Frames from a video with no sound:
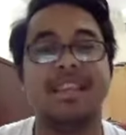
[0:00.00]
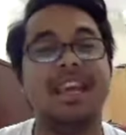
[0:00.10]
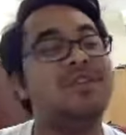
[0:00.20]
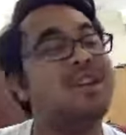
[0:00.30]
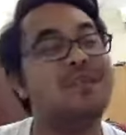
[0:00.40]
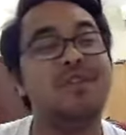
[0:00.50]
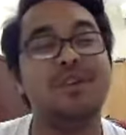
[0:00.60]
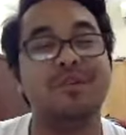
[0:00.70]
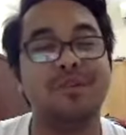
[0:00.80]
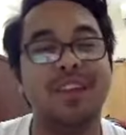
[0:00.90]
Even if
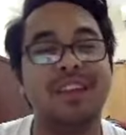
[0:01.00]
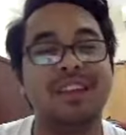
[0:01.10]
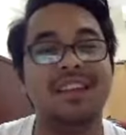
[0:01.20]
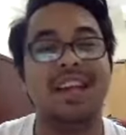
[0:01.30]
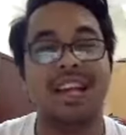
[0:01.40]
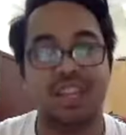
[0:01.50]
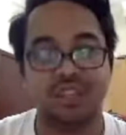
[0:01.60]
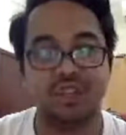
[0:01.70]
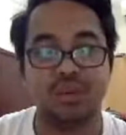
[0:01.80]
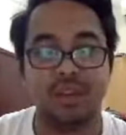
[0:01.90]
you're afraid,
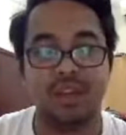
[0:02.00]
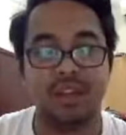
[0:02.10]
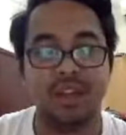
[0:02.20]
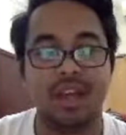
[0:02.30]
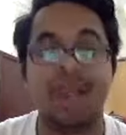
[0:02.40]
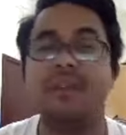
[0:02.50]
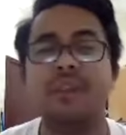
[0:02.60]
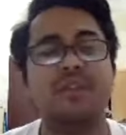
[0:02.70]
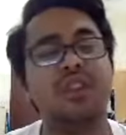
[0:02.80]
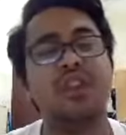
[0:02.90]
do it. Even
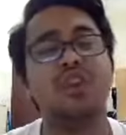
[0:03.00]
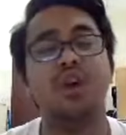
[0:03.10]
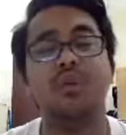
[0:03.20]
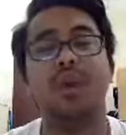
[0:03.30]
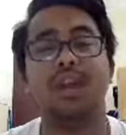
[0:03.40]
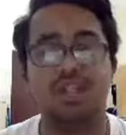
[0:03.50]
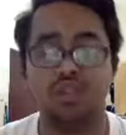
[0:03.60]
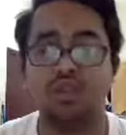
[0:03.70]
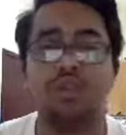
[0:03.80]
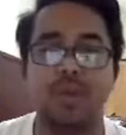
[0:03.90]
if you think you're weak,
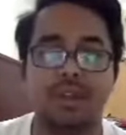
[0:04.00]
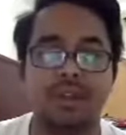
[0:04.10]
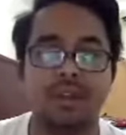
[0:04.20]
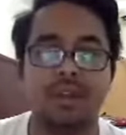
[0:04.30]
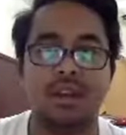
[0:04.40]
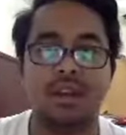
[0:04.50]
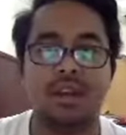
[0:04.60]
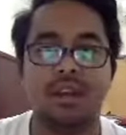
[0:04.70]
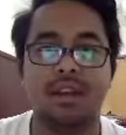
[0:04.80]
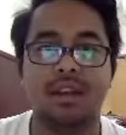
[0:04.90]
do it.
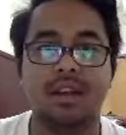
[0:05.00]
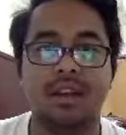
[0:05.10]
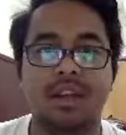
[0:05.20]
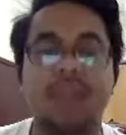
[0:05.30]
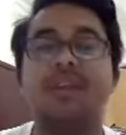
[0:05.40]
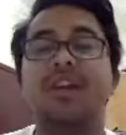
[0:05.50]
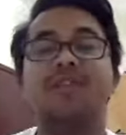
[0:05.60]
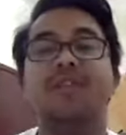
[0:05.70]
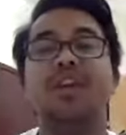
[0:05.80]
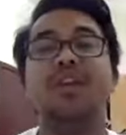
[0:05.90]
Even if
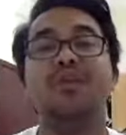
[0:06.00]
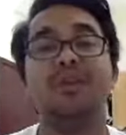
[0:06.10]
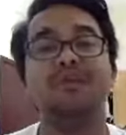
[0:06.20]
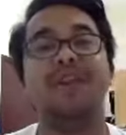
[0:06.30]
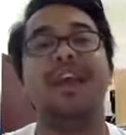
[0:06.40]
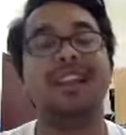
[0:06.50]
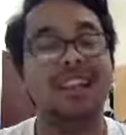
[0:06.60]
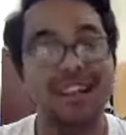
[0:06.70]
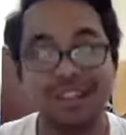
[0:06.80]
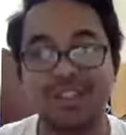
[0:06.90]
you think you will
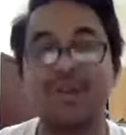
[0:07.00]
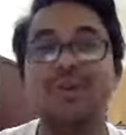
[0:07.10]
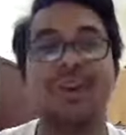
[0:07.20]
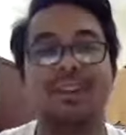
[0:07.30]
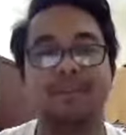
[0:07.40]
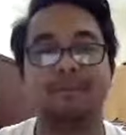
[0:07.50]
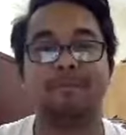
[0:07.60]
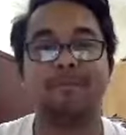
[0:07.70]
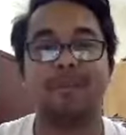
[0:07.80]
fail, do it.